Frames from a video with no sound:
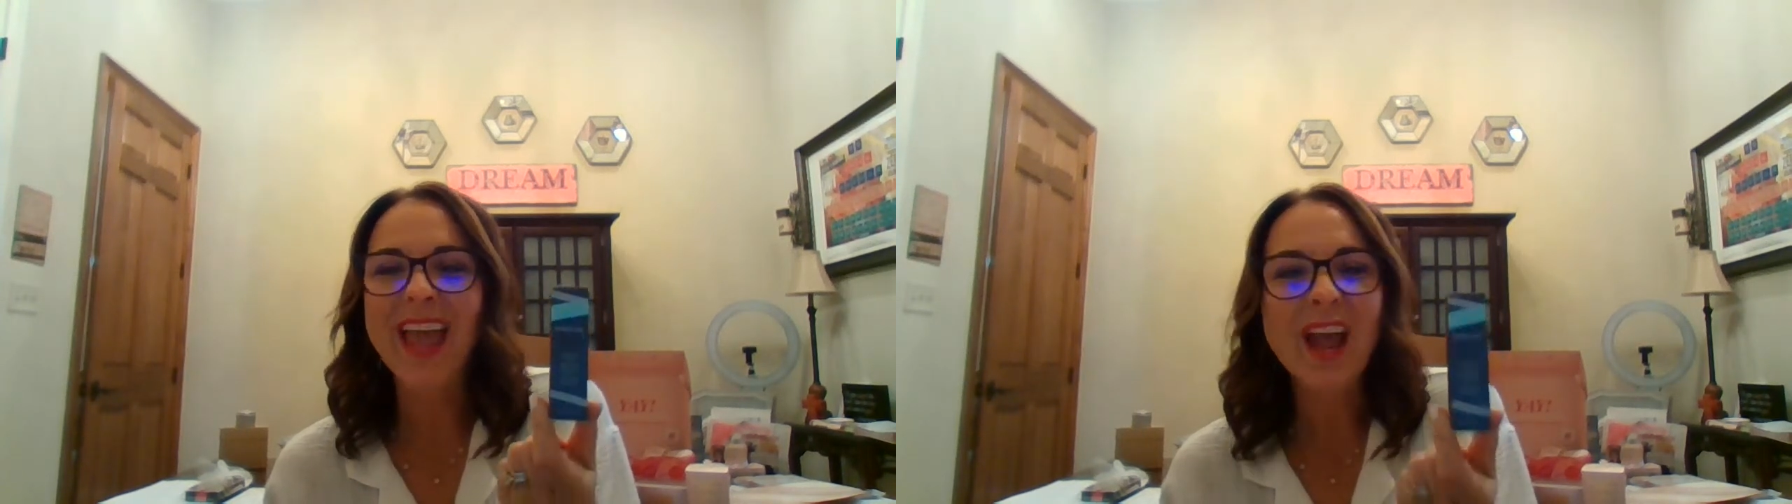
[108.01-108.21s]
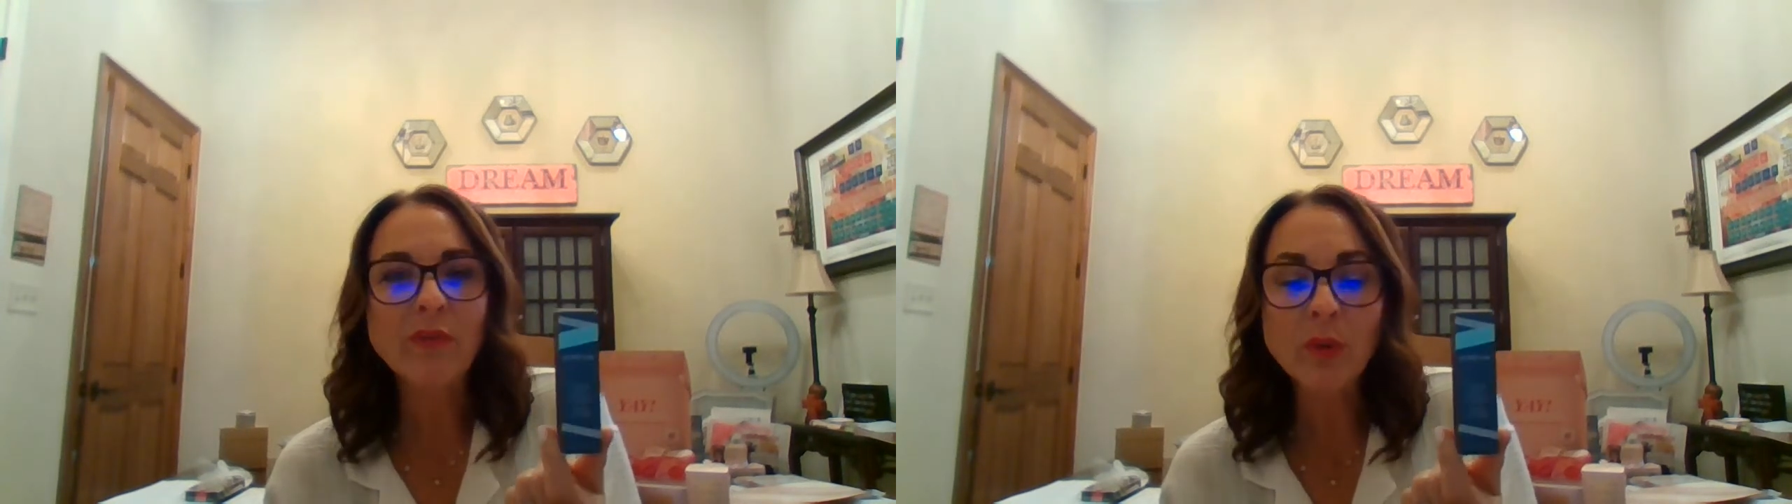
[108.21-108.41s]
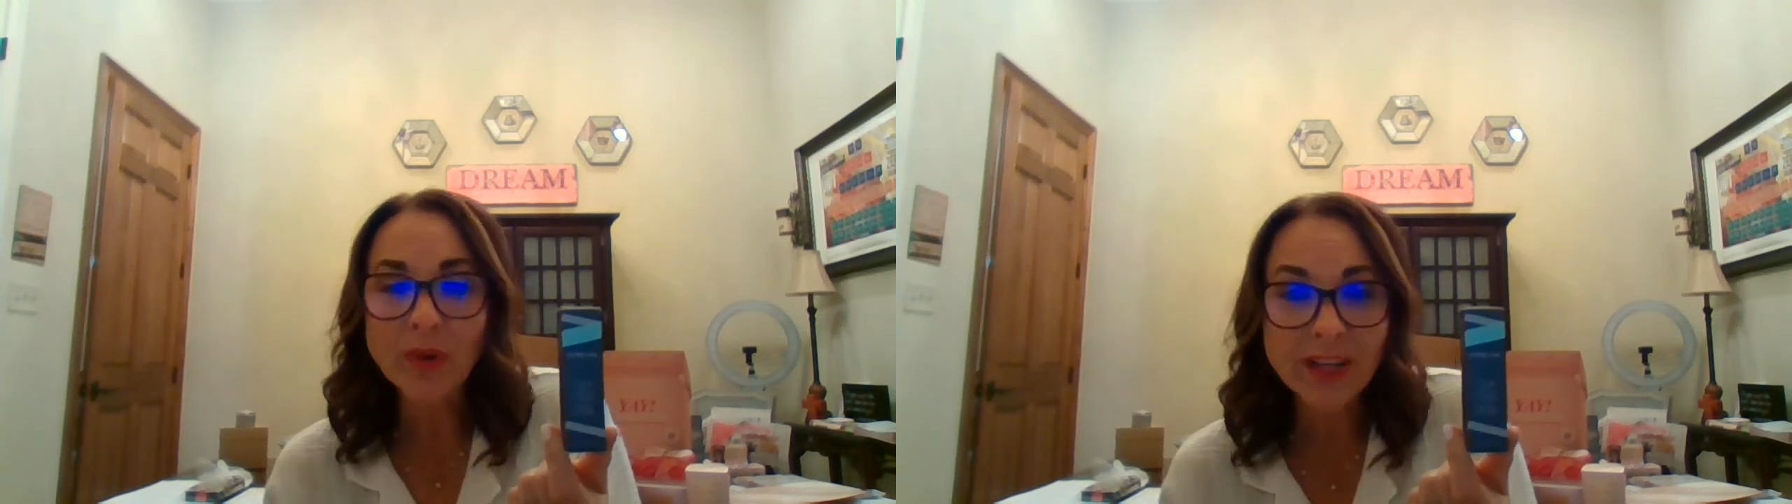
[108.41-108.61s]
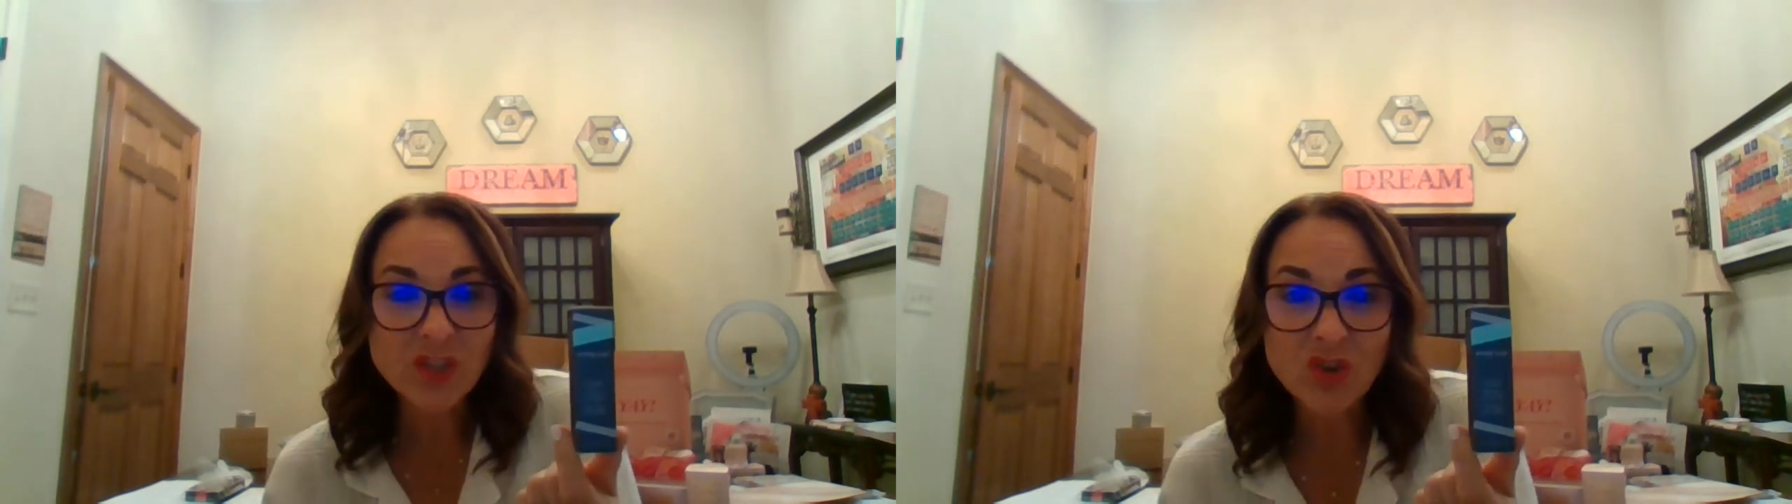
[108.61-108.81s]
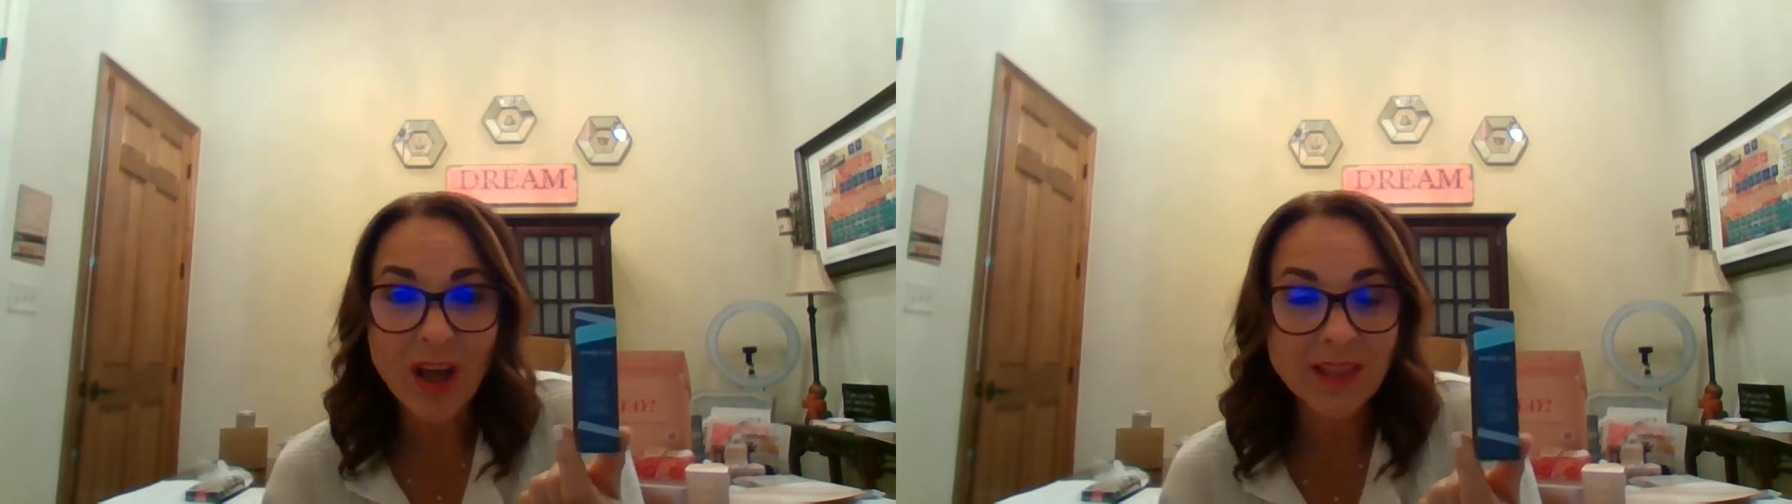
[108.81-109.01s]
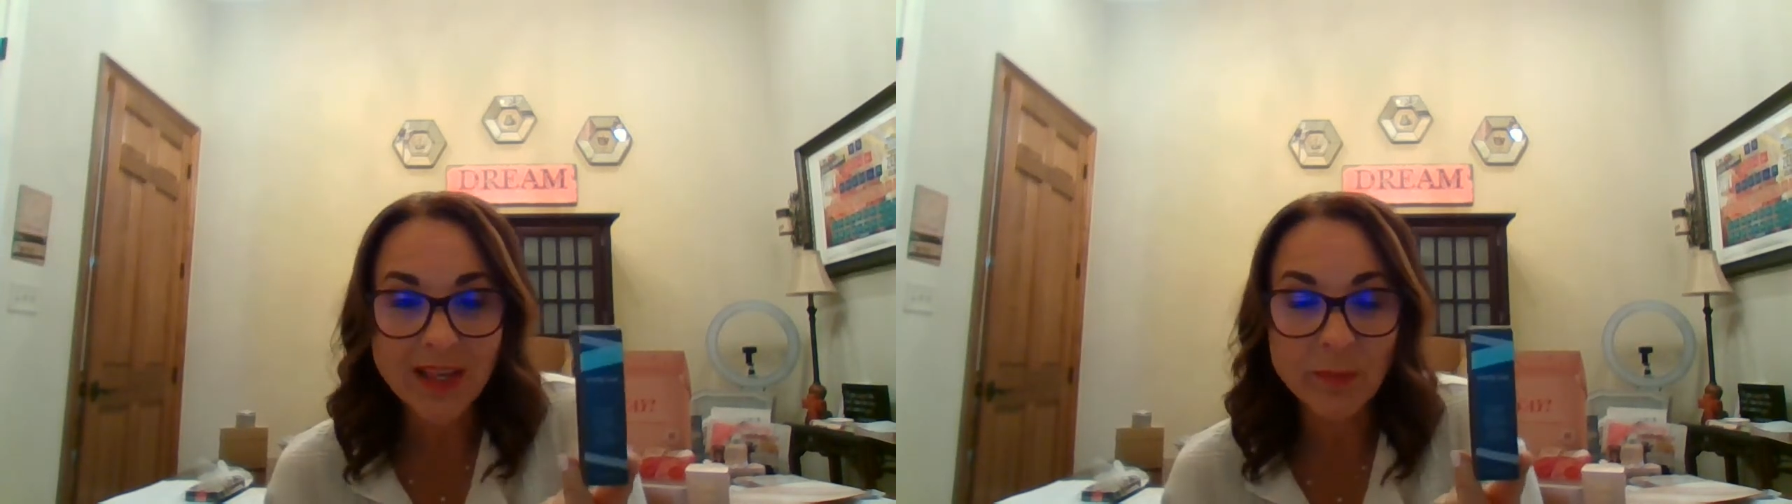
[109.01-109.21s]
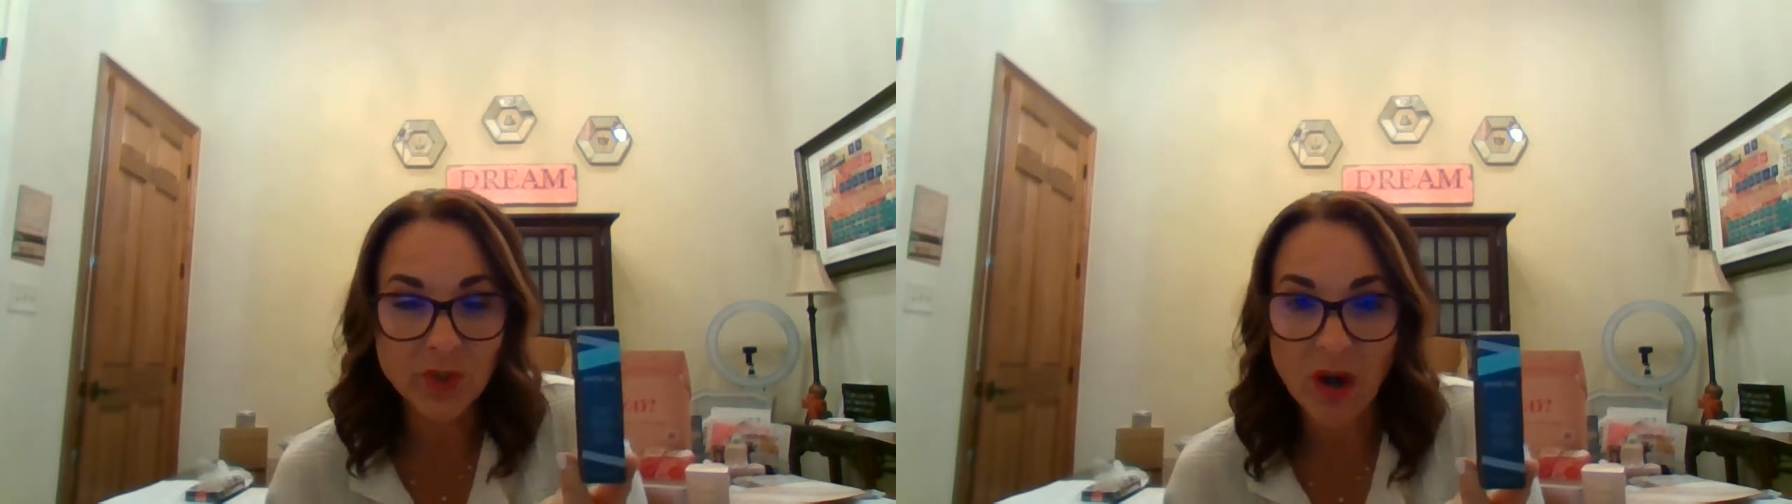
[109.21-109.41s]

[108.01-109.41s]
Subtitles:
everyone has dry lips,